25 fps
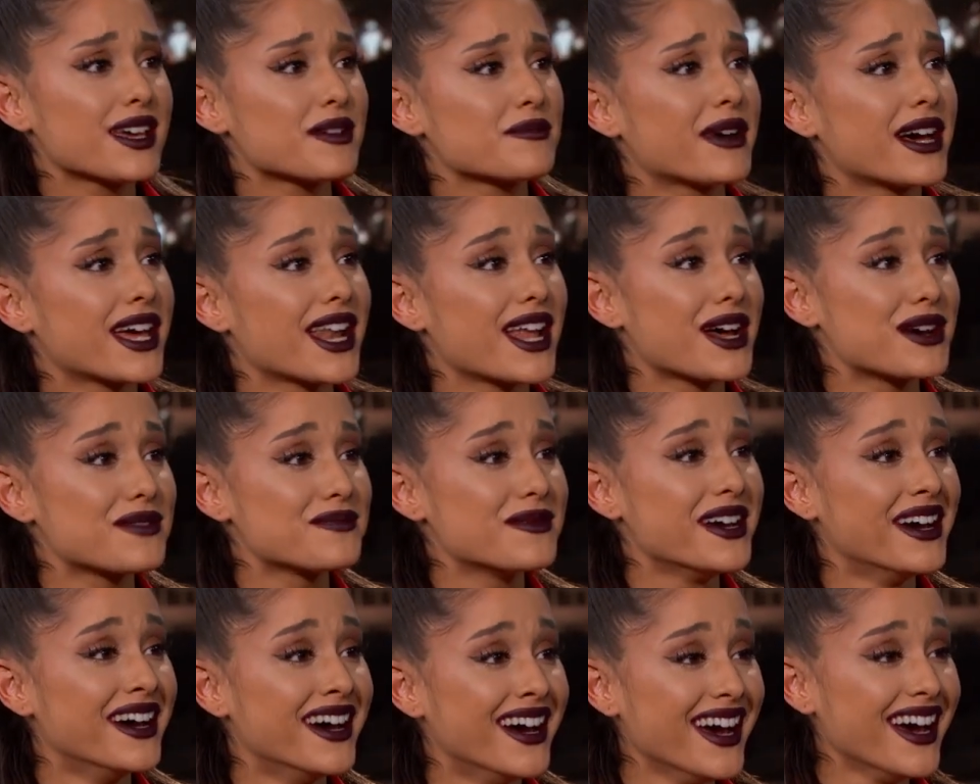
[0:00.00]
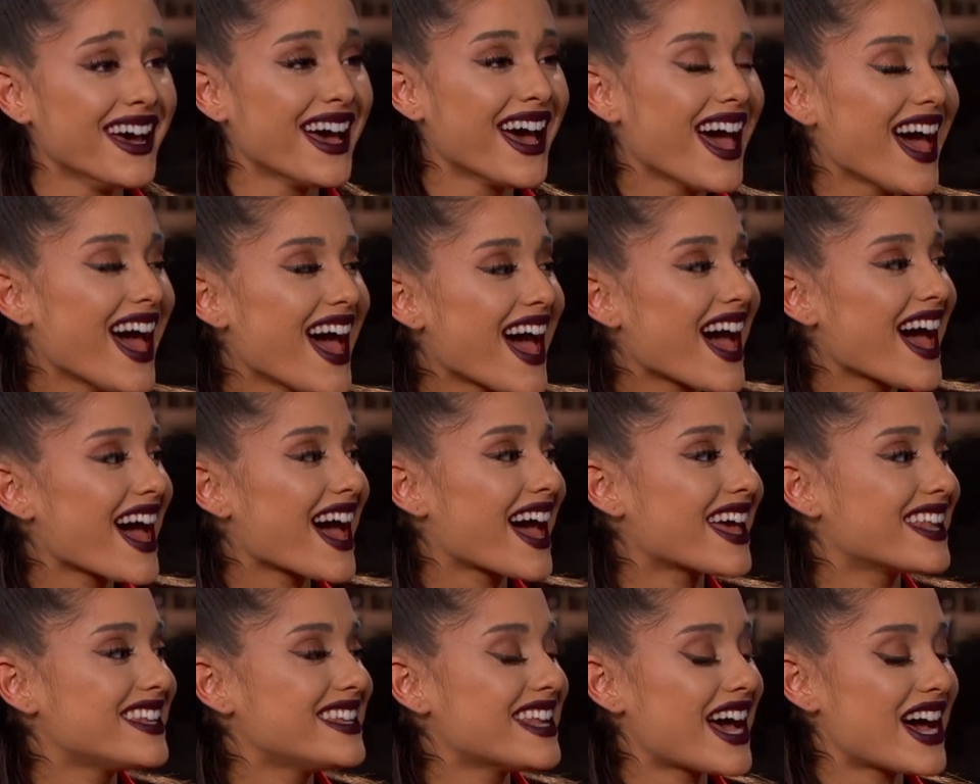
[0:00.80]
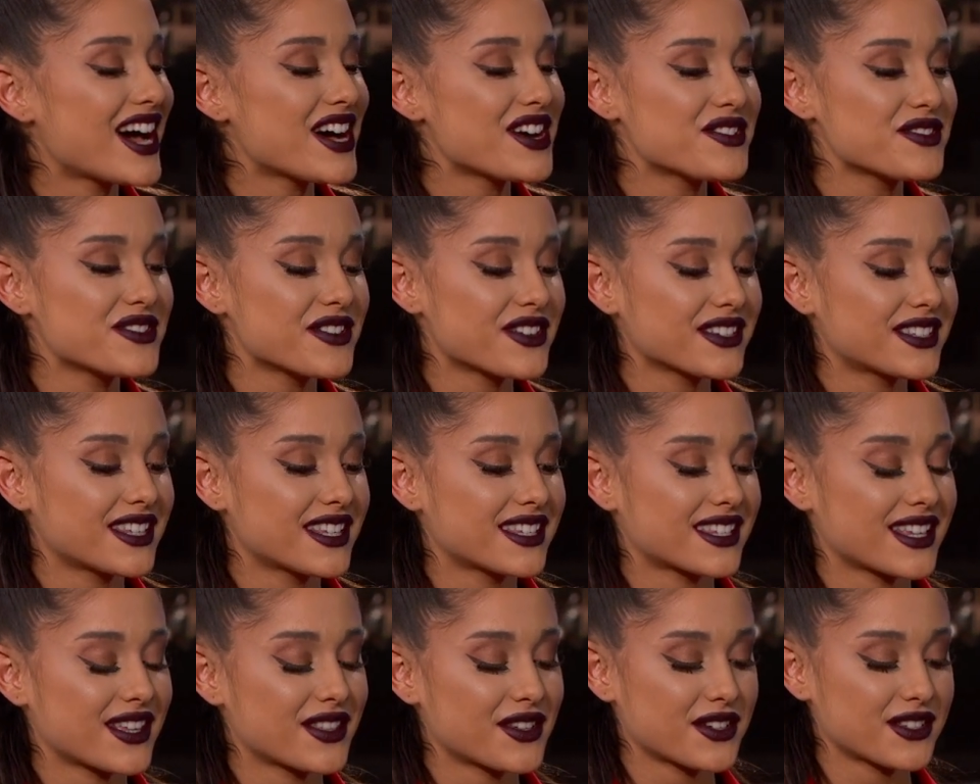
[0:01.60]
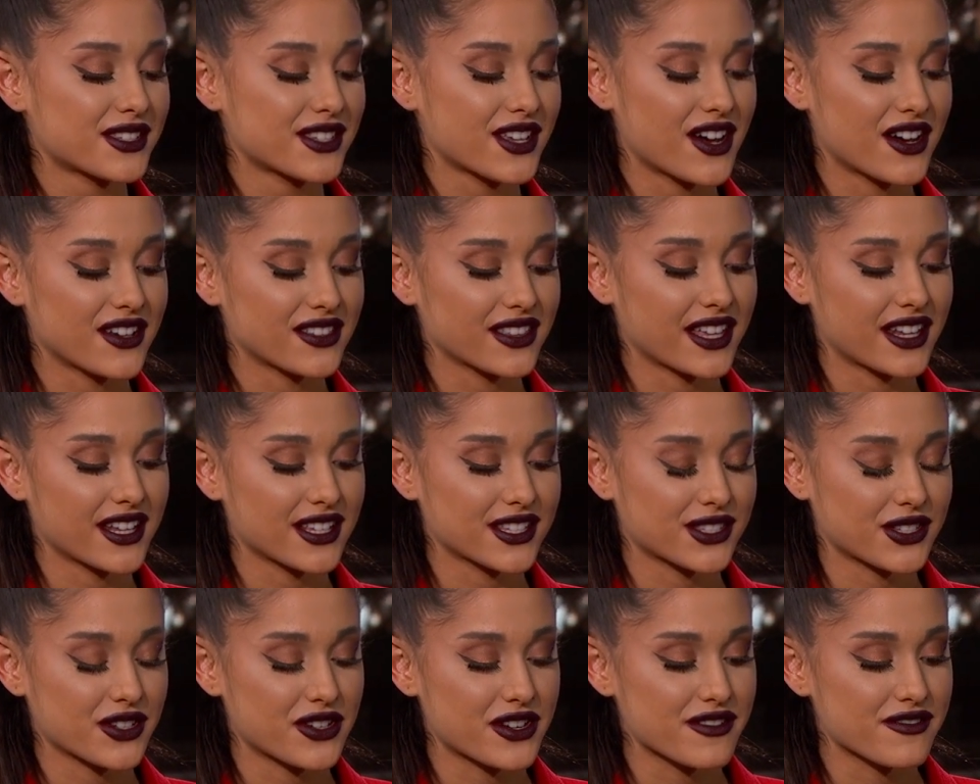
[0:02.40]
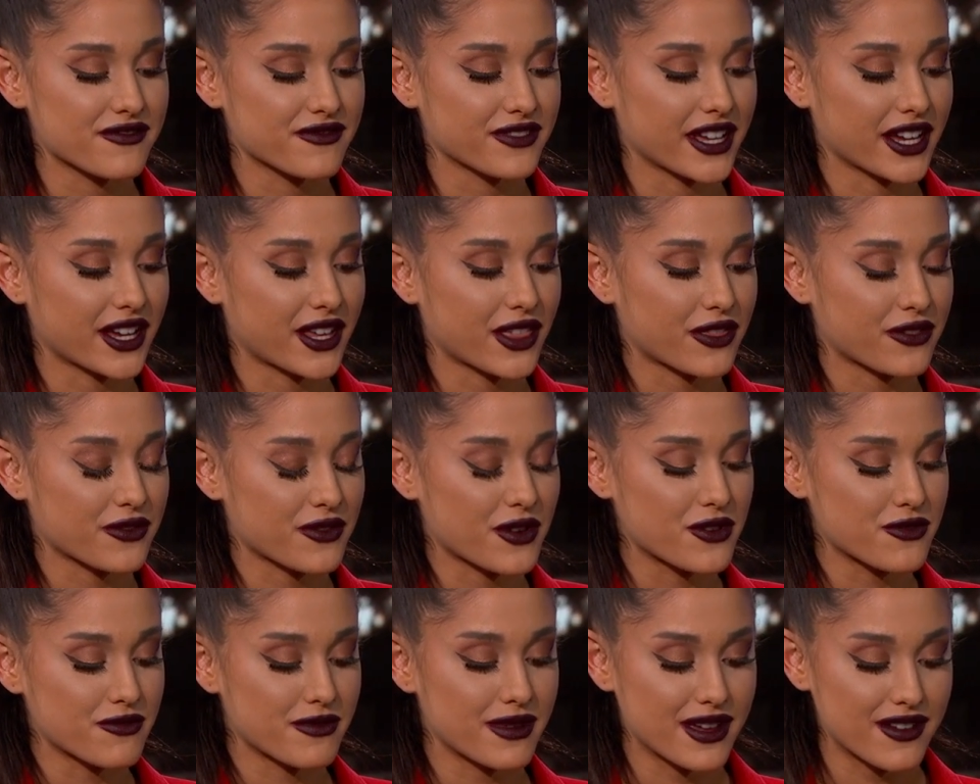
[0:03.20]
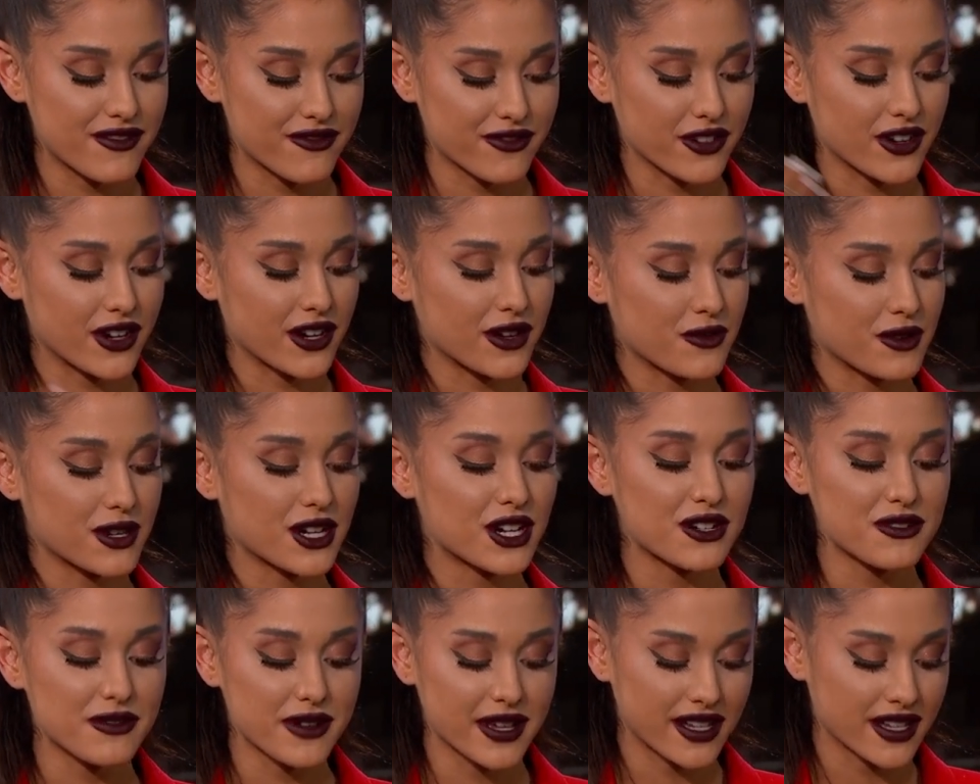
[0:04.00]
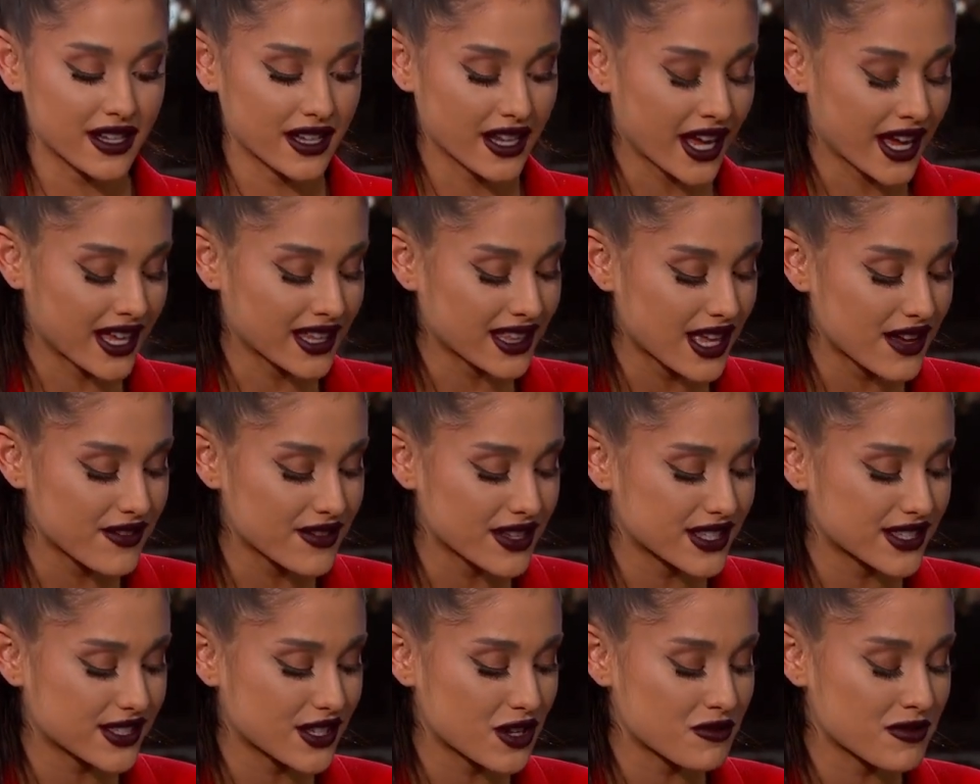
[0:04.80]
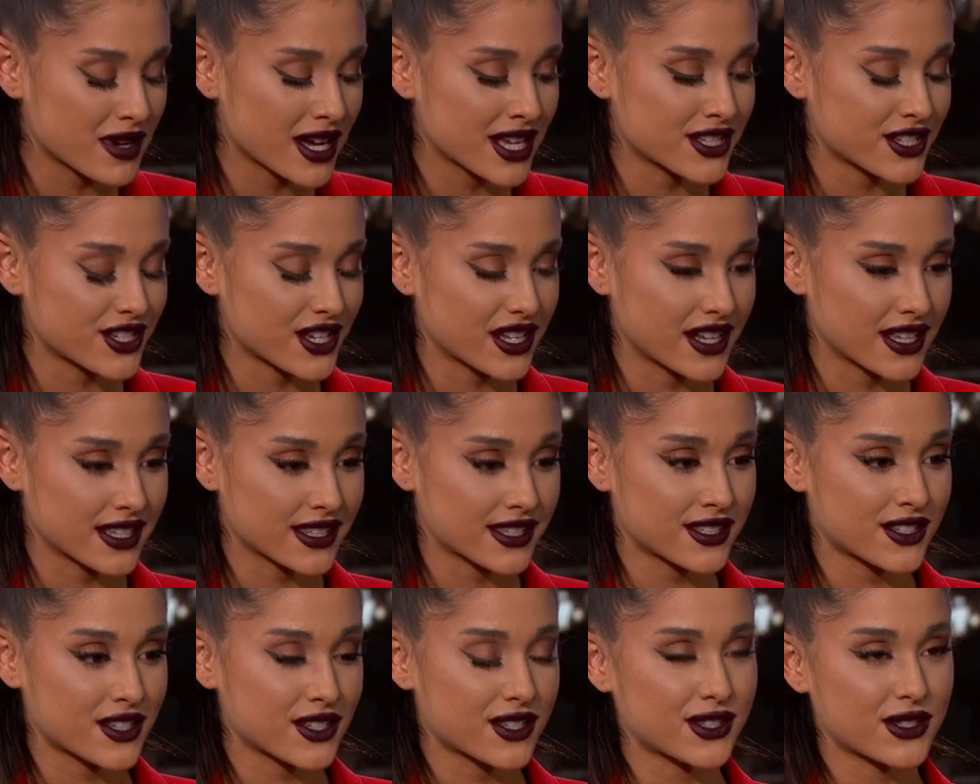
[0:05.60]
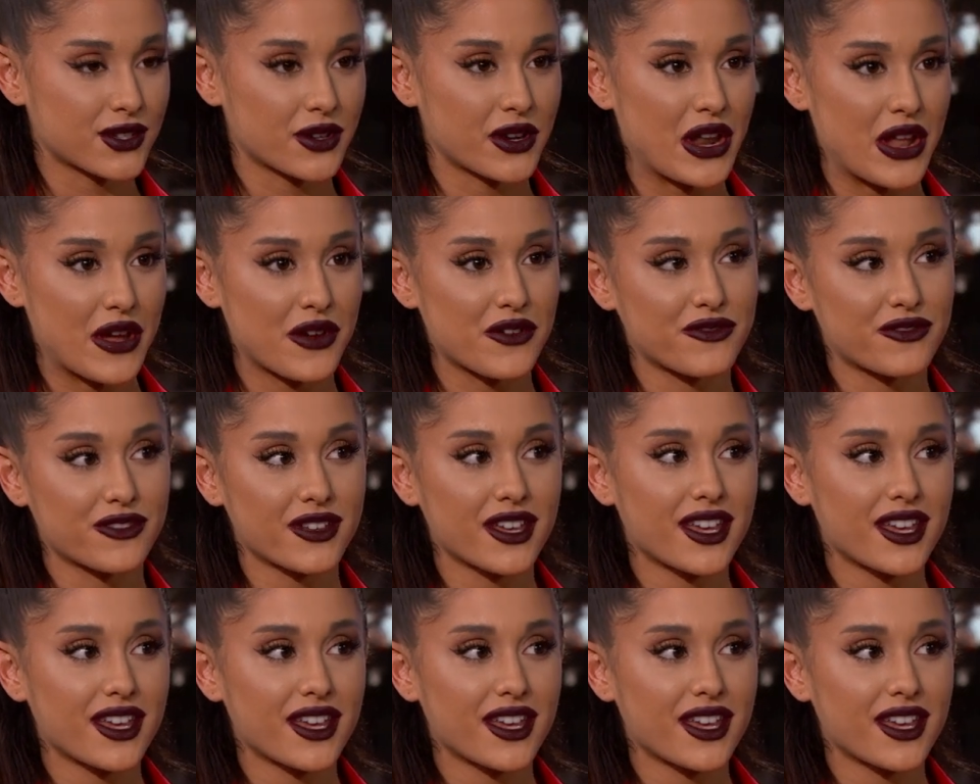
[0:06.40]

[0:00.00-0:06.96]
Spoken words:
But now there's this other song that has sort of, like, thrown me for a whirlwind, and I love it so much, and it's just sort of